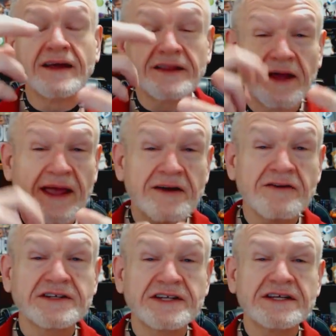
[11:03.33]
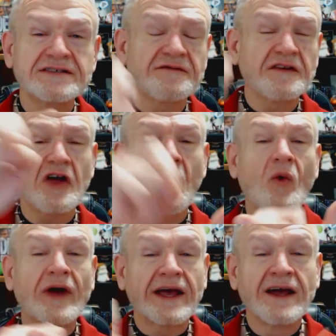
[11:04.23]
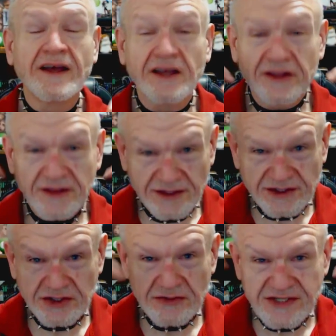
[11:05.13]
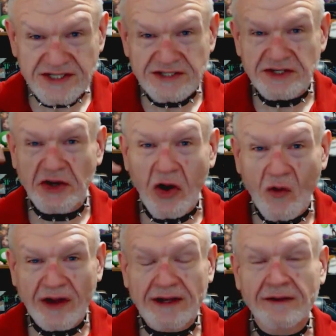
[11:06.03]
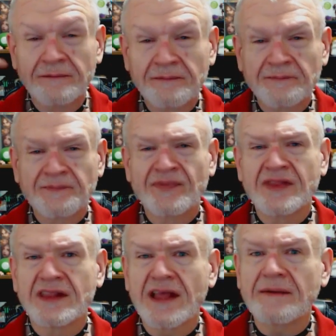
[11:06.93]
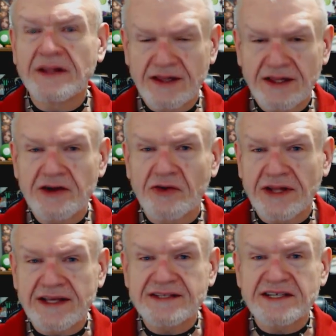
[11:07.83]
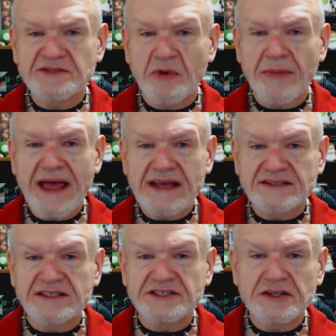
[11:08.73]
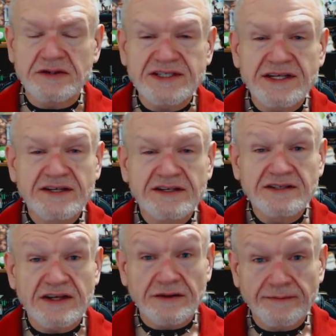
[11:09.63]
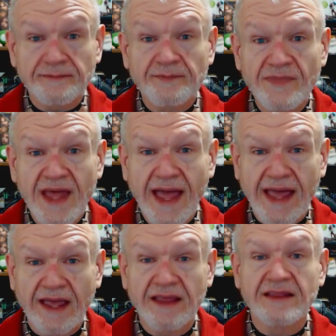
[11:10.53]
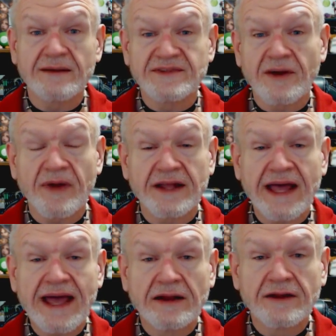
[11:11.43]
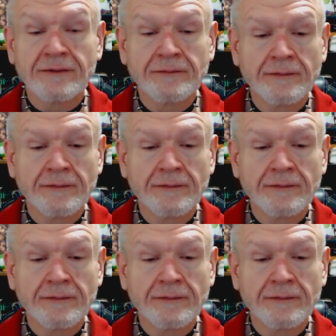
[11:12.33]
The energy is flowing. The juices are going. I mean, literally, since we're bags of juice. So, hey. Thumbs up on that.